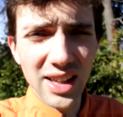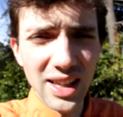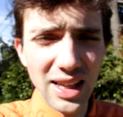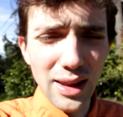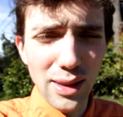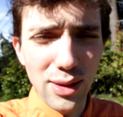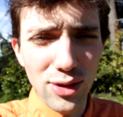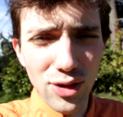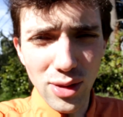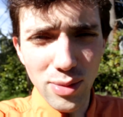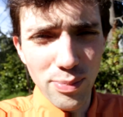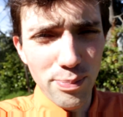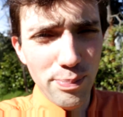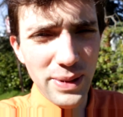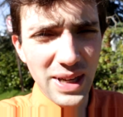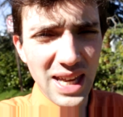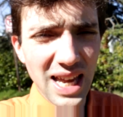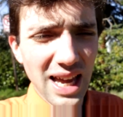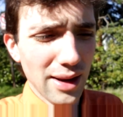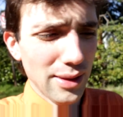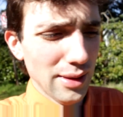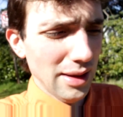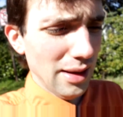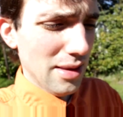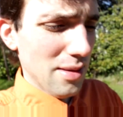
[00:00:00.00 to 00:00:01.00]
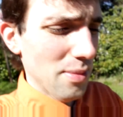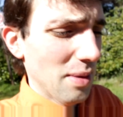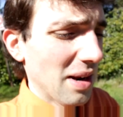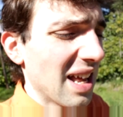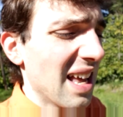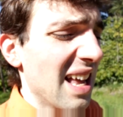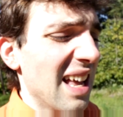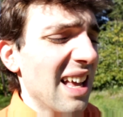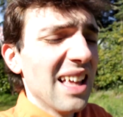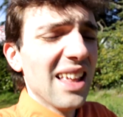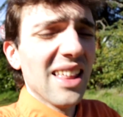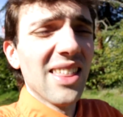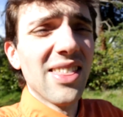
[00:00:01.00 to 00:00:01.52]
it is just BS, guys, come on.
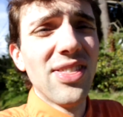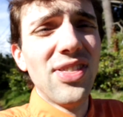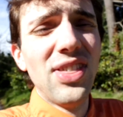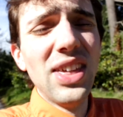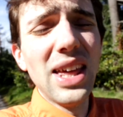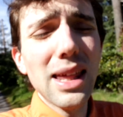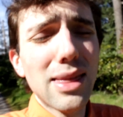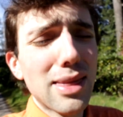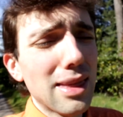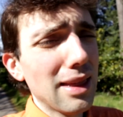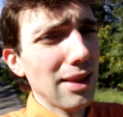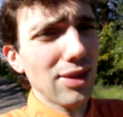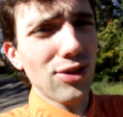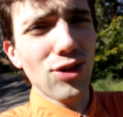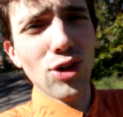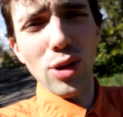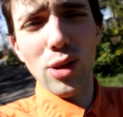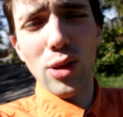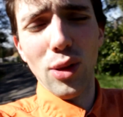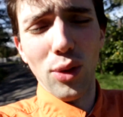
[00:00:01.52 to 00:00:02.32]
This is just